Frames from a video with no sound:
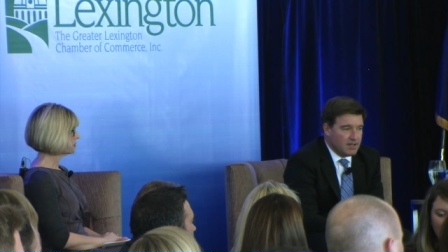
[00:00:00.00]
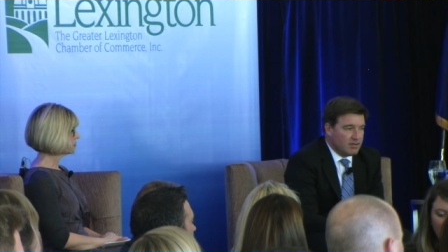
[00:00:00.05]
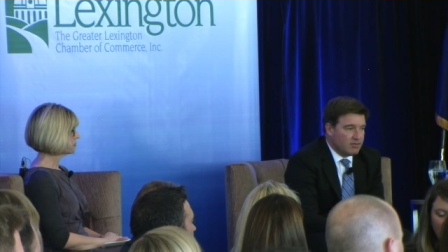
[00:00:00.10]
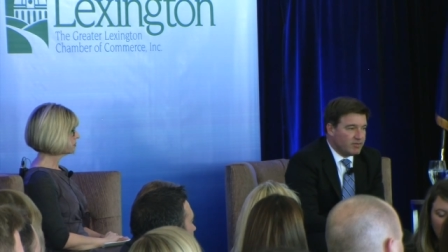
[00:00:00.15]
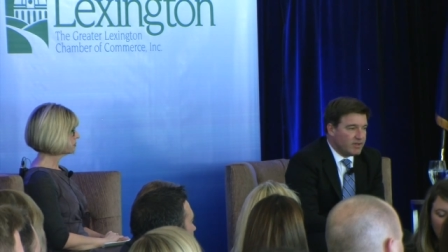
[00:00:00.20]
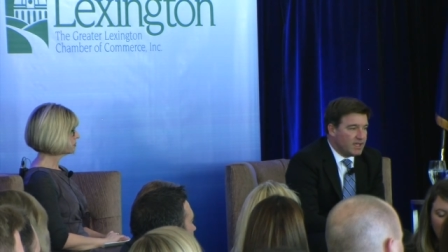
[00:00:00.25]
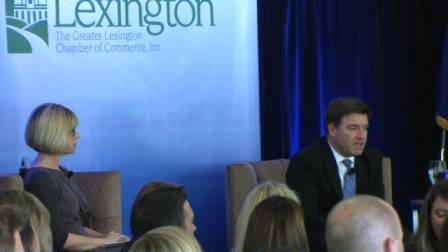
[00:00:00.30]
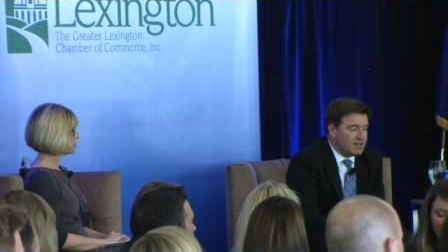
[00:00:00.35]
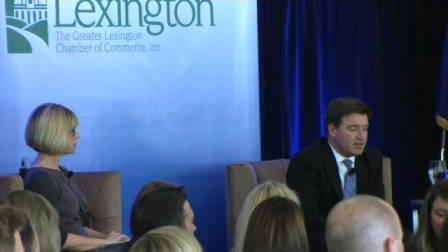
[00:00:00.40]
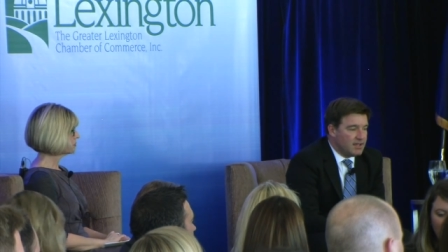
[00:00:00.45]

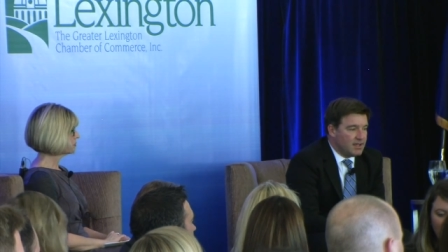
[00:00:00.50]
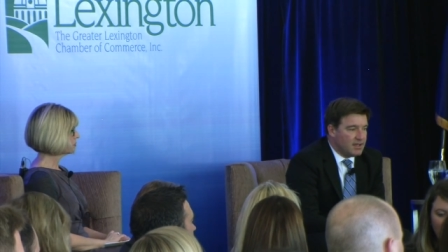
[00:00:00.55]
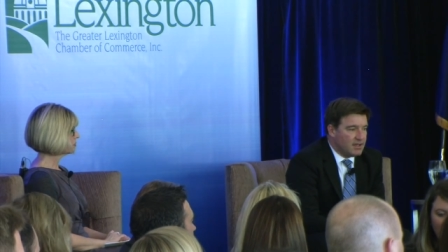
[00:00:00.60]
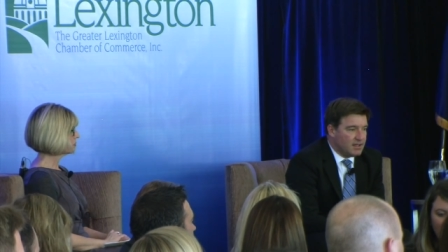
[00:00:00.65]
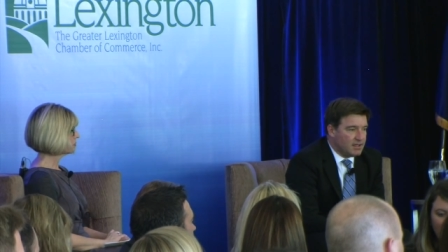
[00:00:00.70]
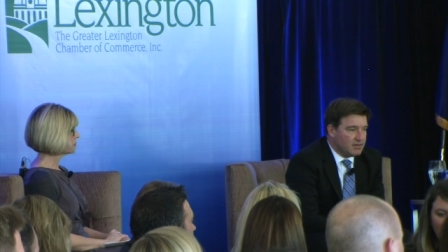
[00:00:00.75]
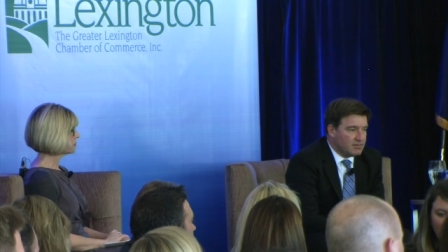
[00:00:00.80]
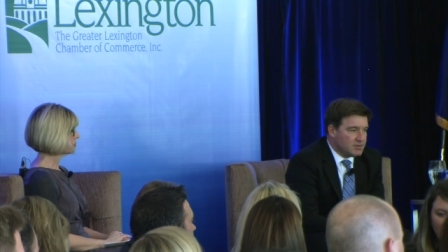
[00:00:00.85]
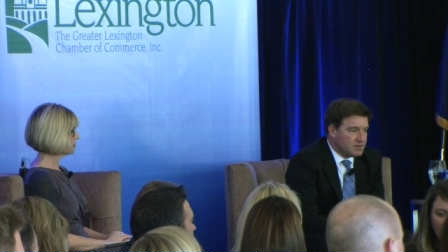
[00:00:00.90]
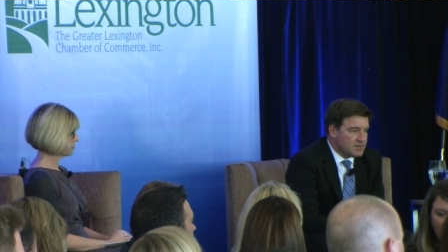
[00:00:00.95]
Fayette
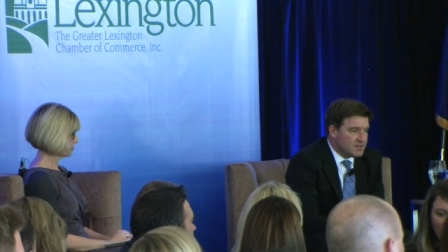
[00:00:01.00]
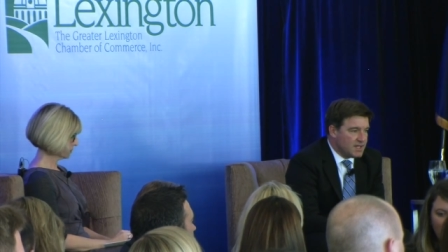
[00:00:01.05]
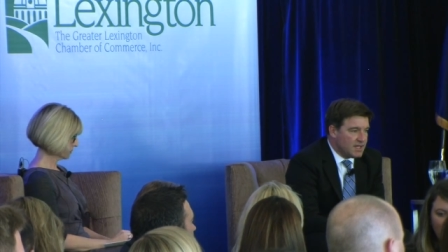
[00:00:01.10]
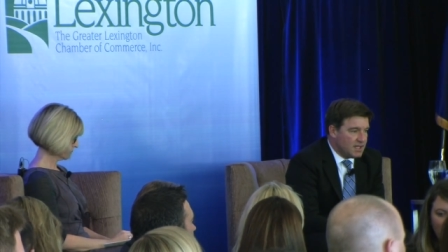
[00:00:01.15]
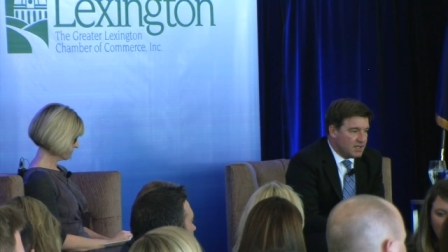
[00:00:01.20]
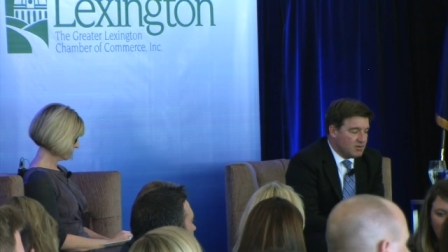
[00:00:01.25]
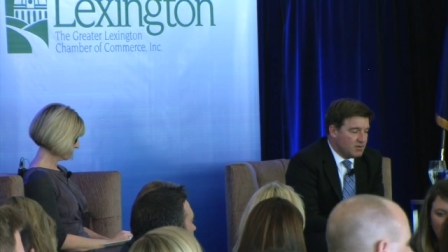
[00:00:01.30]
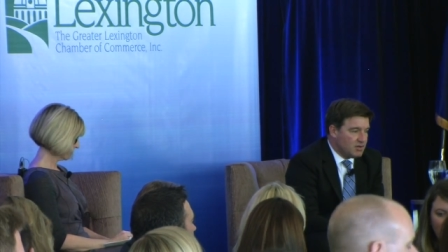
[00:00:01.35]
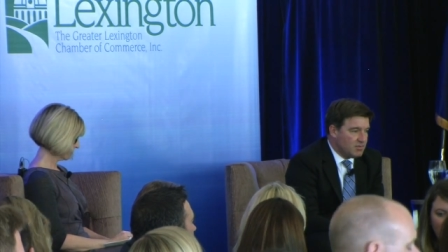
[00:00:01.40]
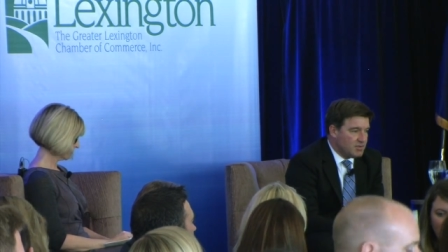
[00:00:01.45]
County.
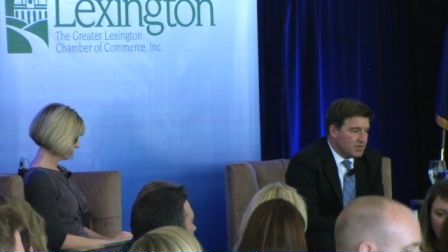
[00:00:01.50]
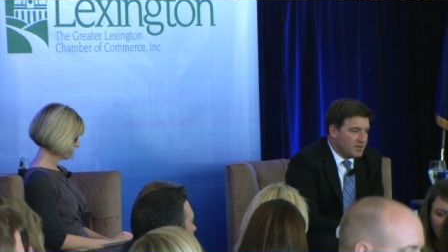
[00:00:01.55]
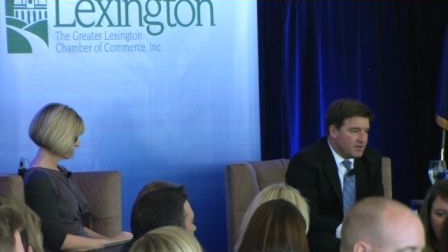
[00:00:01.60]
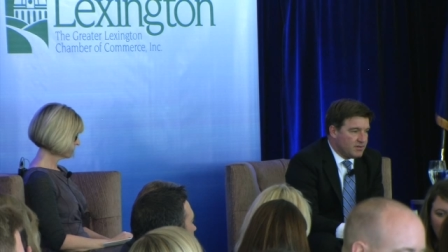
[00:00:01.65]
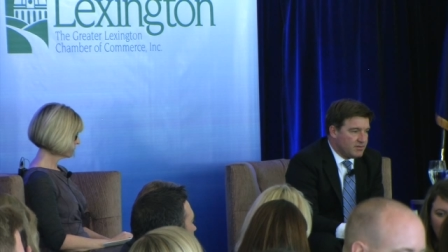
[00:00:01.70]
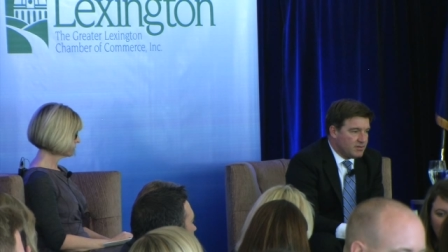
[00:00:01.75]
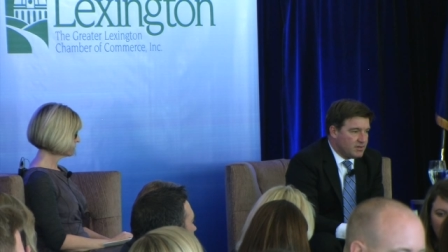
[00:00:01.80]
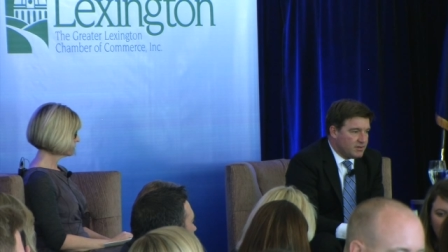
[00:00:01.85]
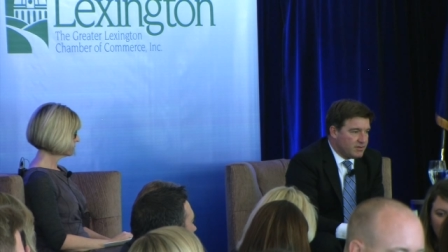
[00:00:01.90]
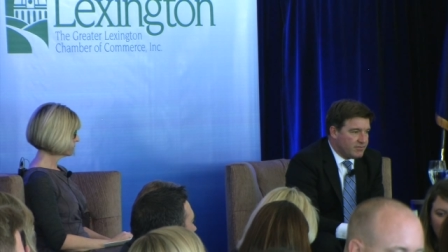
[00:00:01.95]
Sandy grew up
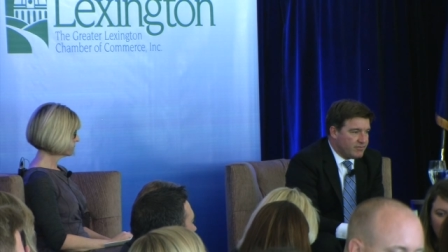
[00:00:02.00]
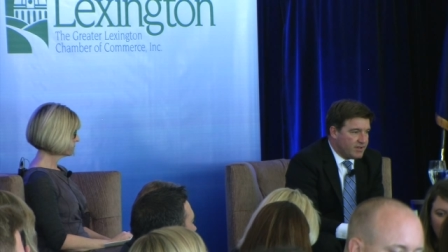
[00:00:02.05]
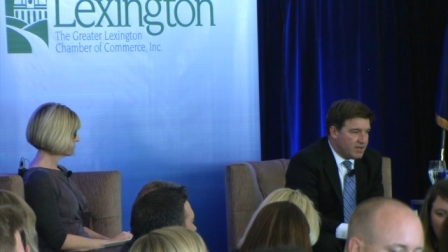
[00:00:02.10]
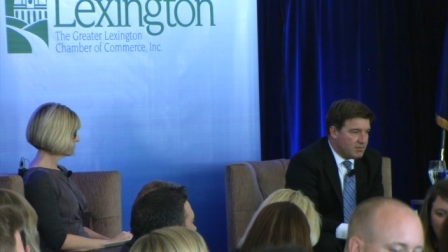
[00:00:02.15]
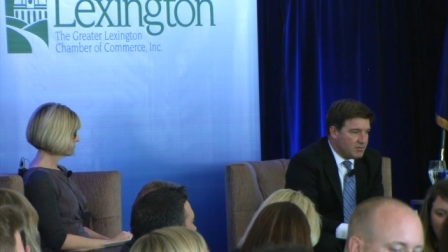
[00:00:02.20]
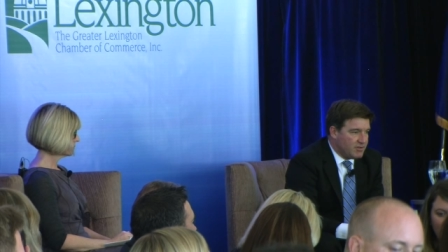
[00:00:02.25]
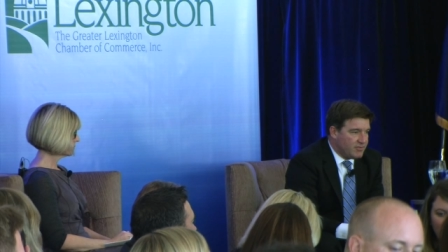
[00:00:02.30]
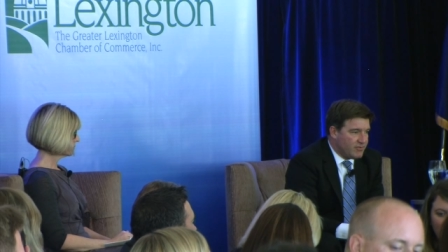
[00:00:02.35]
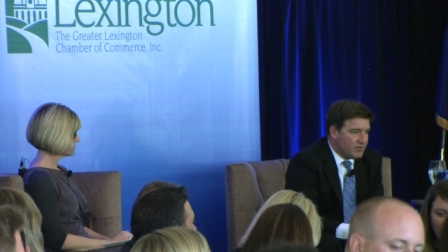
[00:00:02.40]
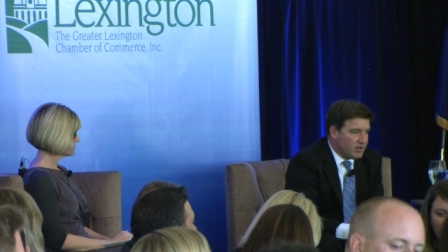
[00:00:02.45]
on a
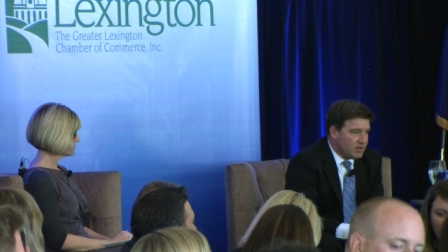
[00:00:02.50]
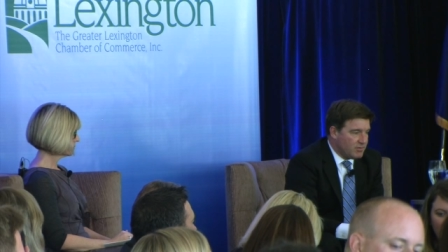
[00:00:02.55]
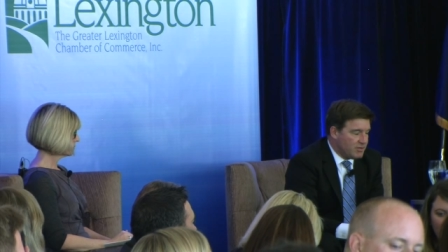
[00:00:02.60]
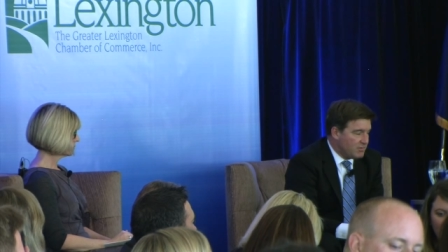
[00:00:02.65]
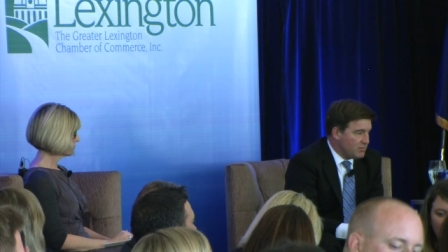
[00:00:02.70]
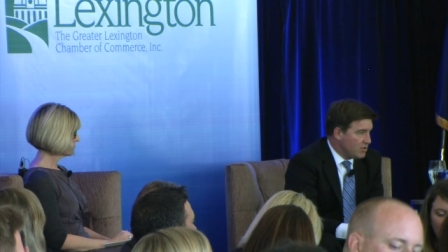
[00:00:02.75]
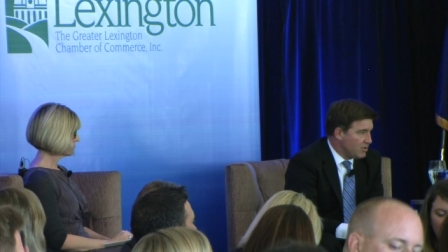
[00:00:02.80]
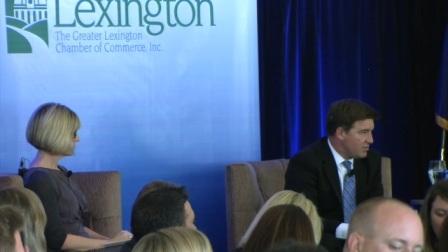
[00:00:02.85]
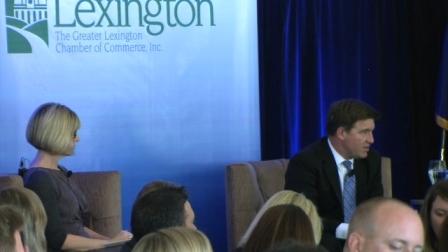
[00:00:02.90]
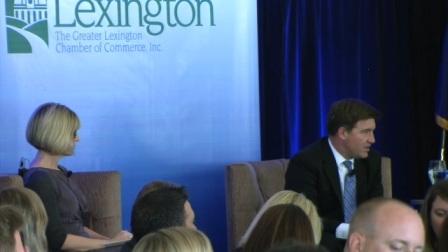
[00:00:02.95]
family farm
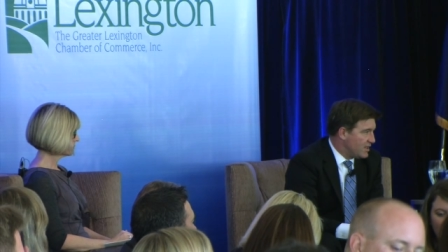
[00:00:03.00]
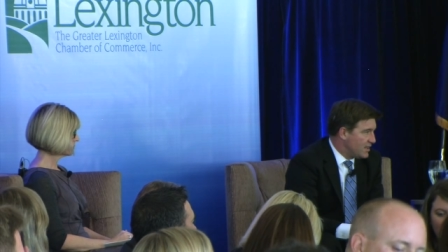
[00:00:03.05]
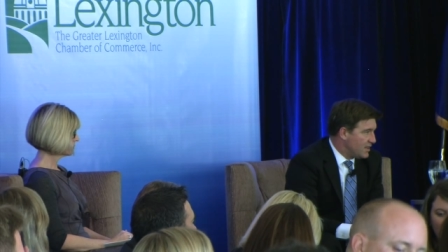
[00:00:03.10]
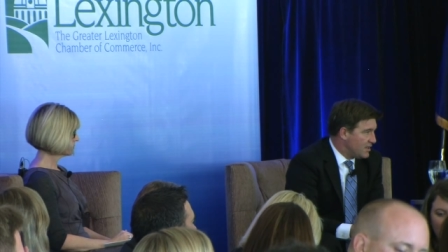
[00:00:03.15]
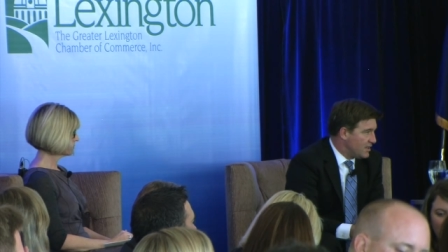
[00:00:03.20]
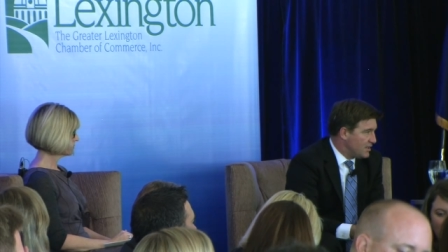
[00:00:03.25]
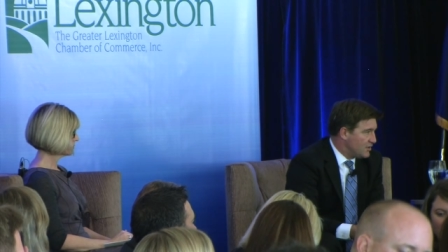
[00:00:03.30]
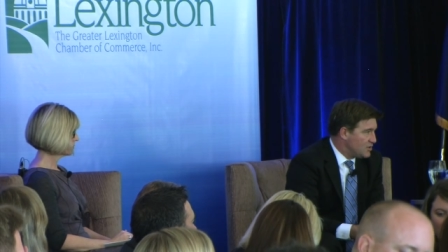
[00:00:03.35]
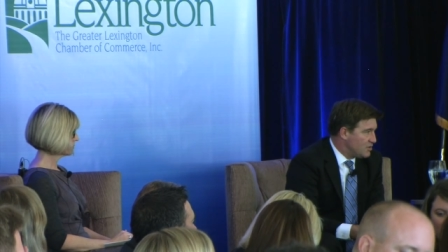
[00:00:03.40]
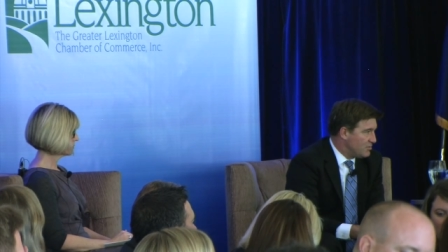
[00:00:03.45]
in Bourbon County.